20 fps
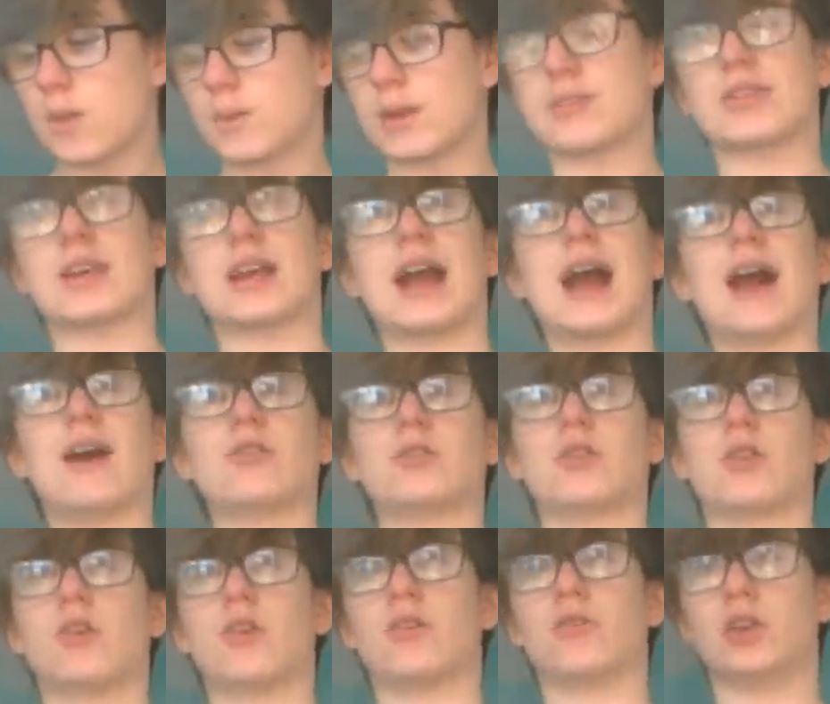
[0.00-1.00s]
We have the
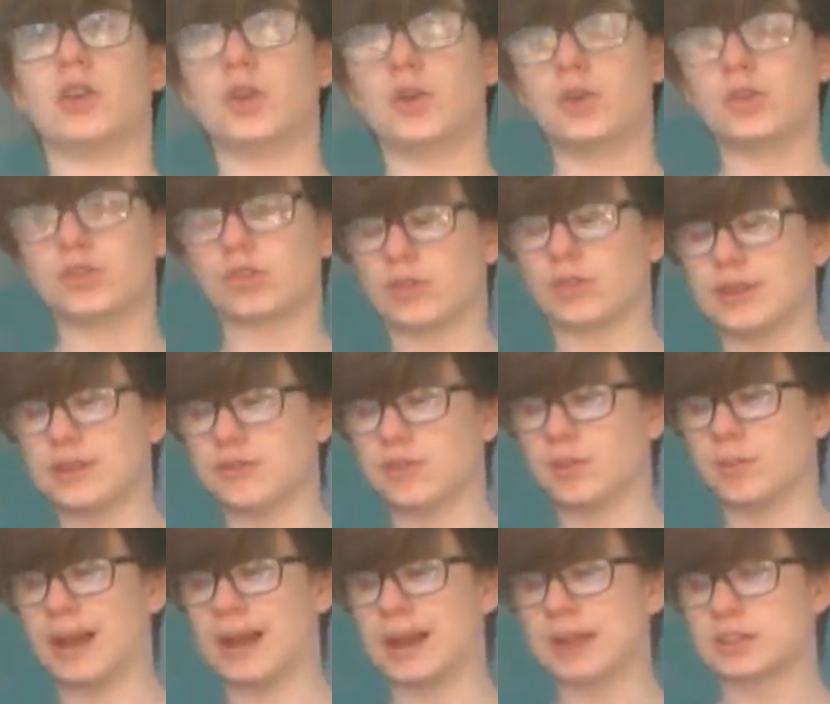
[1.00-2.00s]
House of Lords
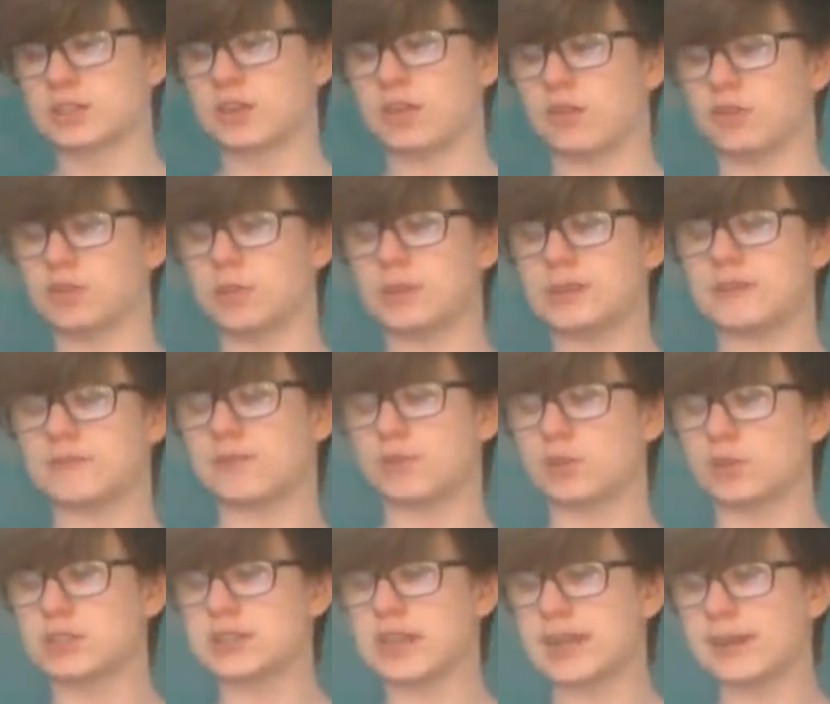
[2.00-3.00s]
Reform Act of
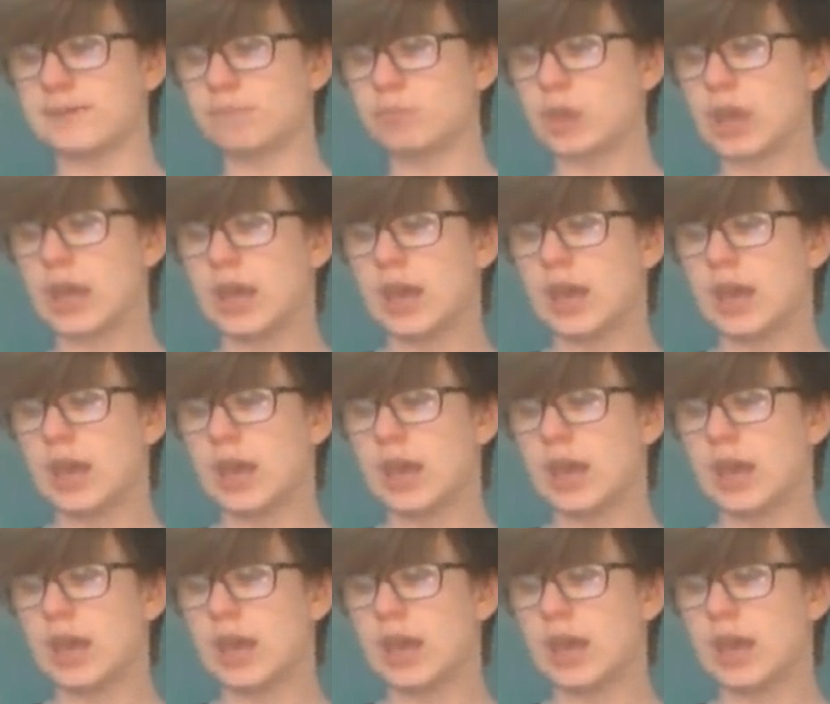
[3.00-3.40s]
2014,